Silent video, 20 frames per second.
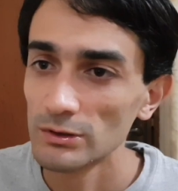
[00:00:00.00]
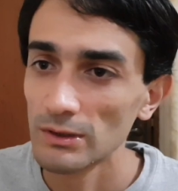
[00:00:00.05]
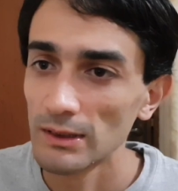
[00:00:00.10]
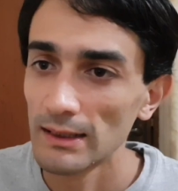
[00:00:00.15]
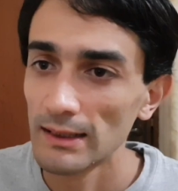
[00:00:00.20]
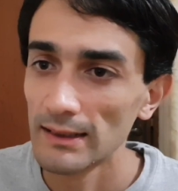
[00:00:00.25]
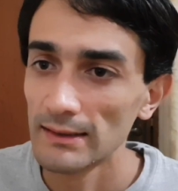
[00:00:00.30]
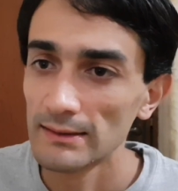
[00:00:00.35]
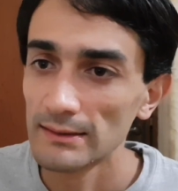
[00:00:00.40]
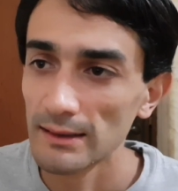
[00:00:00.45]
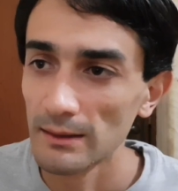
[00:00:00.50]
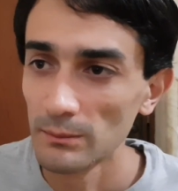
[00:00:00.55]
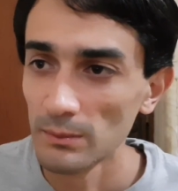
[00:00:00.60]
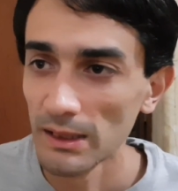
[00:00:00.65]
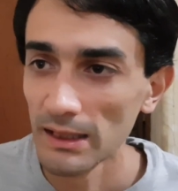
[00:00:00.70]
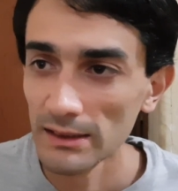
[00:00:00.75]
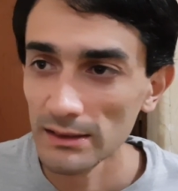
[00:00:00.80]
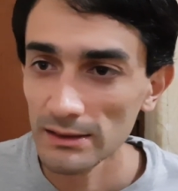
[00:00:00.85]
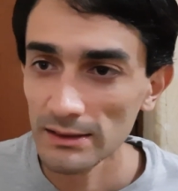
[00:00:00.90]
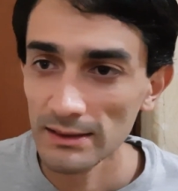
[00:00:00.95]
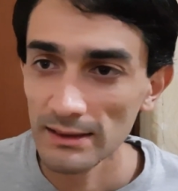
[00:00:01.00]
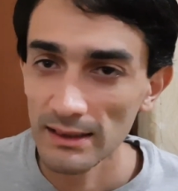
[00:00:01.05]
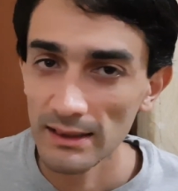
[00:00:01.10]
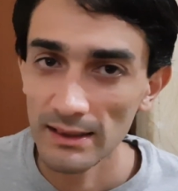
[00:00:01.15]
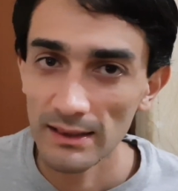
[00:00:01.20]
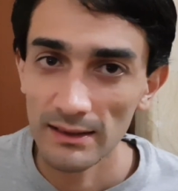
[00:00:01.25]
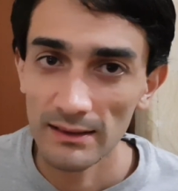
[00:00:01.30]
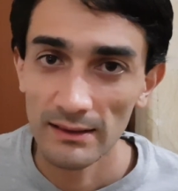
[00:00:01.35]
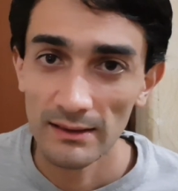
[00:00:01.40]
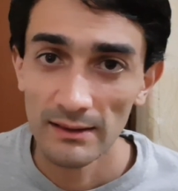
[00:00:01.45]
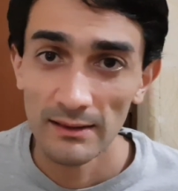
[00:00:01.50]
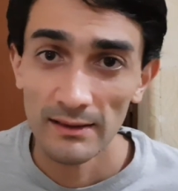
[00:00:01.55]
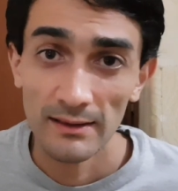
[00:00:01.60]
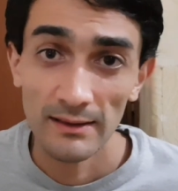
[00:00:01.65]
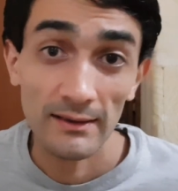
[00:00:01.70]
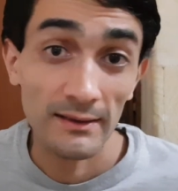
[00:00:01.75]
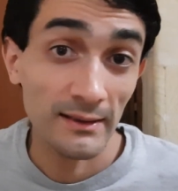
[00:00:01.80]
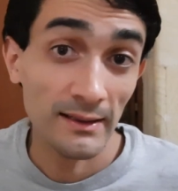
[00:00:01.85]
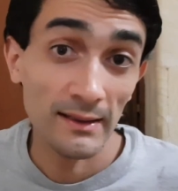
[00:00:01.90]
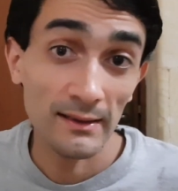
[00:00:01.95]
so I had some lunch there.
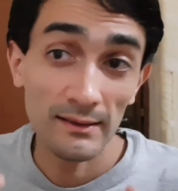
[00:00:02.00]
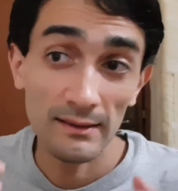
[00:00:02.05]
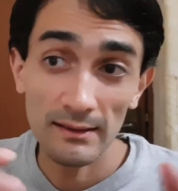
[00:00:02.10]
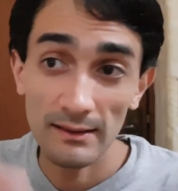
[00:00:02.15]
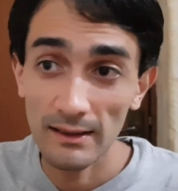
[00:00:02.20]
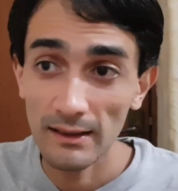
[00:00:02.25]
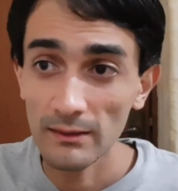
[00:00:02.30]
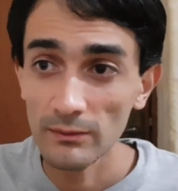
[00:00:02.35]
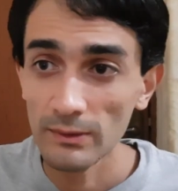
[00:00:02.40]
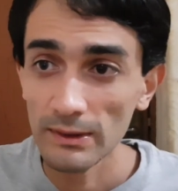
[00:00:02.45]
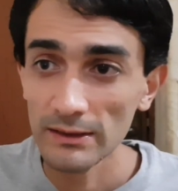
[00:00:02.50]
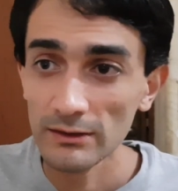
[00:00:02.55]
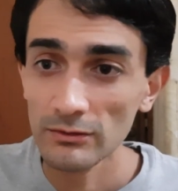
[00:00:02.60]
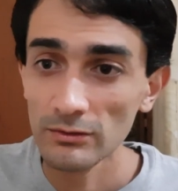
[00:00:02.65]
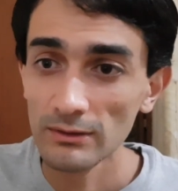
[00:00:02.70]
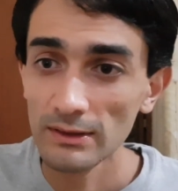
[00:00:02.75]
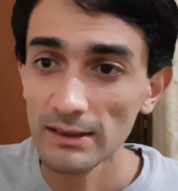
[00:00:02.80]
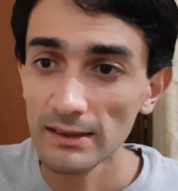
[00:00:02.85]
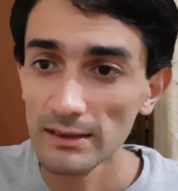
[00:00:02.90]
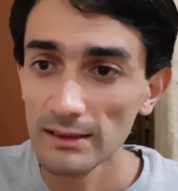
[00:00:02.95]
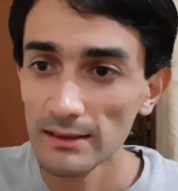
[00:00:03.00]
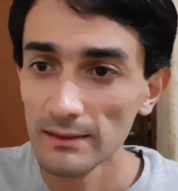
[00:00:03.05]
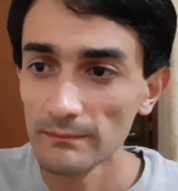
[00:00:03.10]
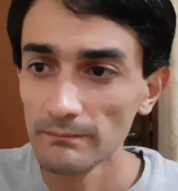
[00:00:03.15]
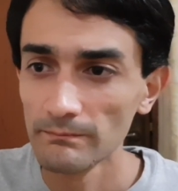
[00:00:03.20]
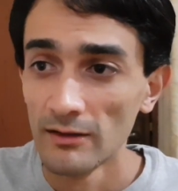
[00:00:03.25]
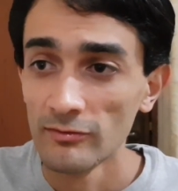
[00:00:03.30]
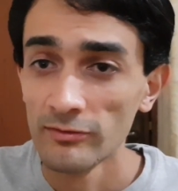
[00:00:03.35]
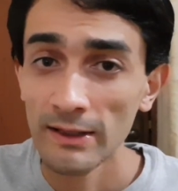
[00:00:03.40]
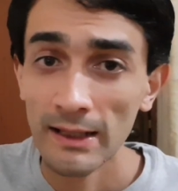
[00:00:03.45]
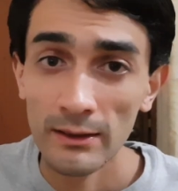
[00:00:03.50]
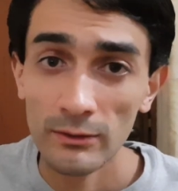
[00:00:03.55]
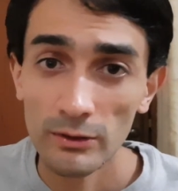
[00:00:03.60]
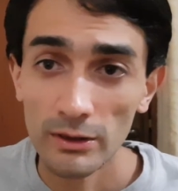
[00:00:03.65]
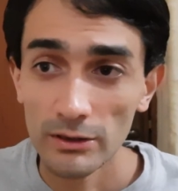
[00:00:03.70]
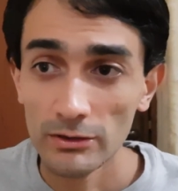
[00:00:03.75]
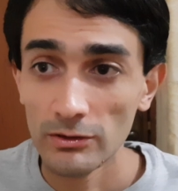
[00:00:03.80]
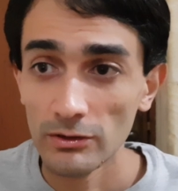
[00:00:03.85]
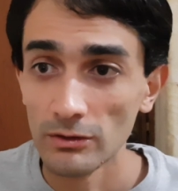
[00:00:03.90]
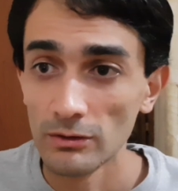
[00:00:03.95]
And then I went to the Flower
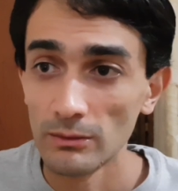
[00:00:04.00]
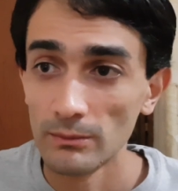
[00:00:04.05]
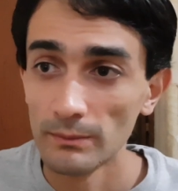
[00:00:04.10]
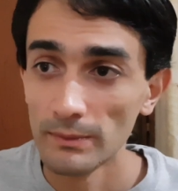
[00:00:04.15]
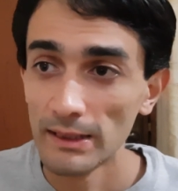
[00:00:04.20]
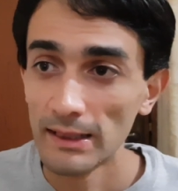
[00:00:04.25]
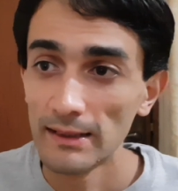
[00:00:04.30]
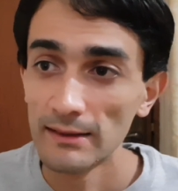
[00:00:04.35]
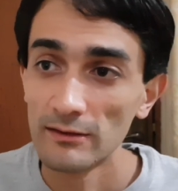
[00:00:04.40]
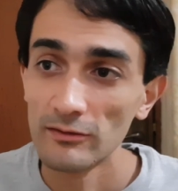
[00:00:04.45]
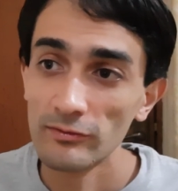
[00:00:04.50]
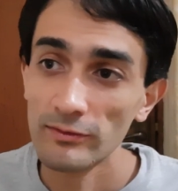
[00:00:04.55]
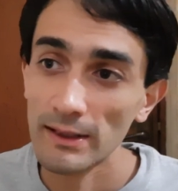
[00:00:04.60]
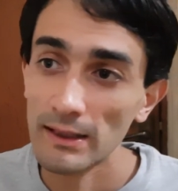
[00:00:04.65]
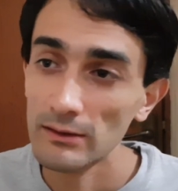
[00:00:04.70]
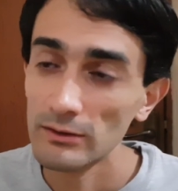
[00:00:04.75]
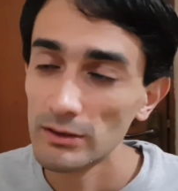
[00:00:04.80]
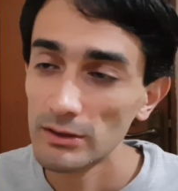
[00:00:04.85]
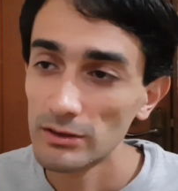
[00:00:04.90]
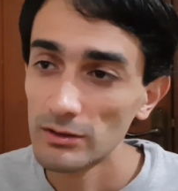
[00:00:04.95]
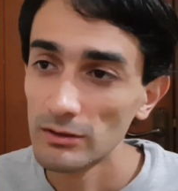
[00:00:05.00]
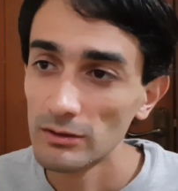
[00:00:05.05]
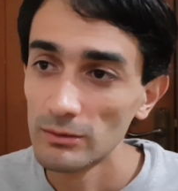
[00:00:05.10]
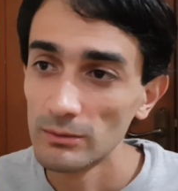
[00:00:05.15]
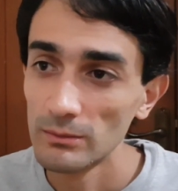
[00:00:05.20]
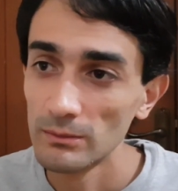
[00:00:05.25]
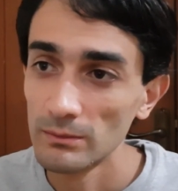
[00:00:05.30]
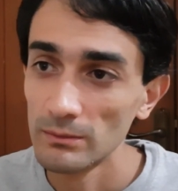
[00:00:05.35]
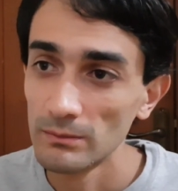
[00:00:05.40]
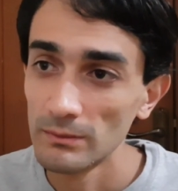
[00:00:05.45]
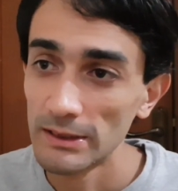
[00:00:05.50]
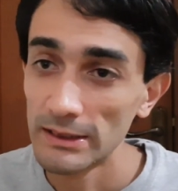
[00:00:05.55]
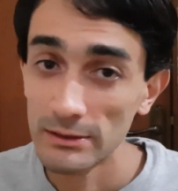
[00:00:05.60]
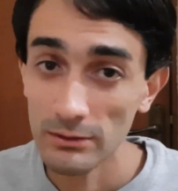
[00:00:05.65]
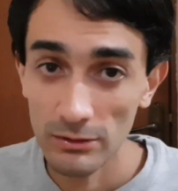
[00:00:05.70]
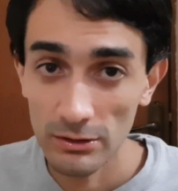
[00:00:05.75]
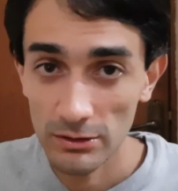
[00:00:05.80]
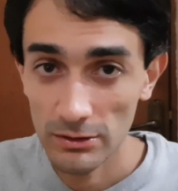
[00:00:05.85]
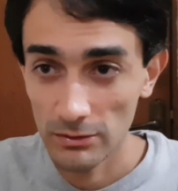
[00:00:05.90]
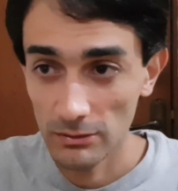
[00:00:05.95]
Dome. Yeah, the Flower Dome is
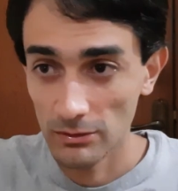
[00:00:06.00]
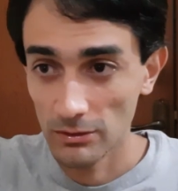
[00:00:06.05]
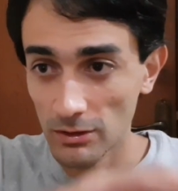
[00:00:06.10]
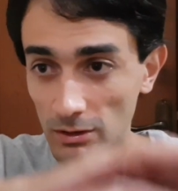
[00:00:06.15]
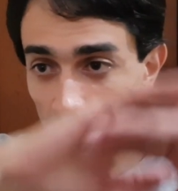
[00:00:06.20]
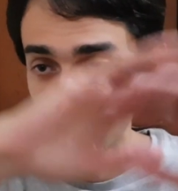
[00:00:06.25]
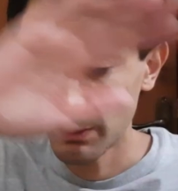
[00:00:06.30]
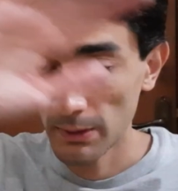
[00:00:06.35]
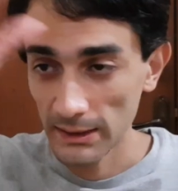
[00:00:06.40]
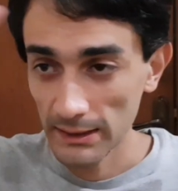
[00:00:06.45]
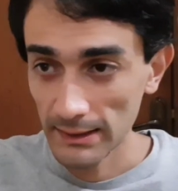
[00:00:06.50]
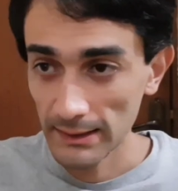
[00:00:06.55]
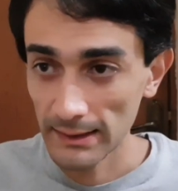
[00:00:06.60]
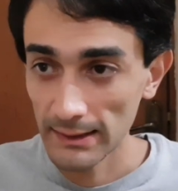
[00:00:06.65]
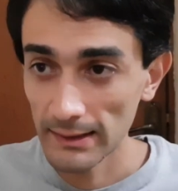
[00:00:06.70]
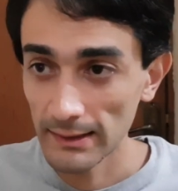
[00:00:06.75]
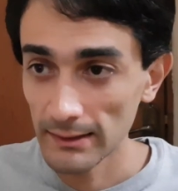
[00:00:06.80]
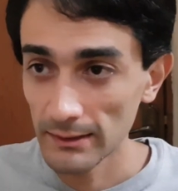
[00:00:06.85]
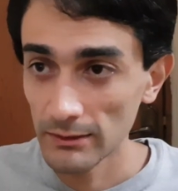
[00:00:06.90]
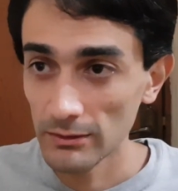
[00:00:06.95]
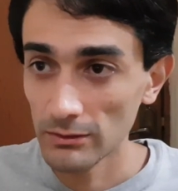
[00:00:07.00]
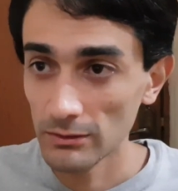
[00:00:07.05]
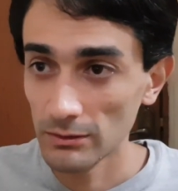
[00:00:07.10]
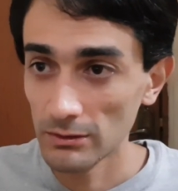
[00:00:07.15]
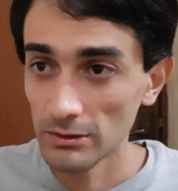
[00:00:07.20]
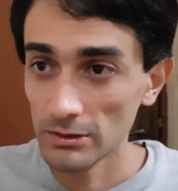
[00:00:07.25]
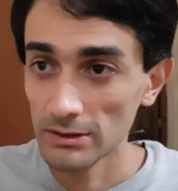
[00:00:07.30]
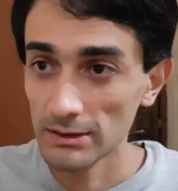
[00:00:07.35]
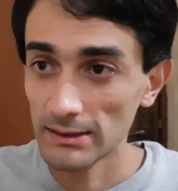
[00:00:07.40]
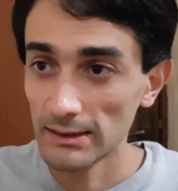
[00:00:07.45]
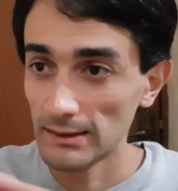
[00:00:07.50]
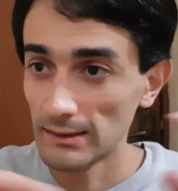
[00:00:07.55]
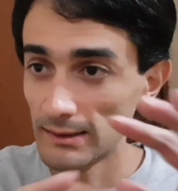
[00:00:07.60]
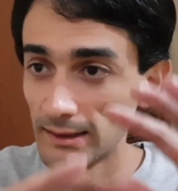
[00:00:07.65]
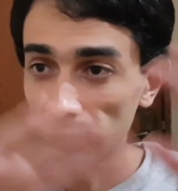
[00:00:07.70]
also completely indoors and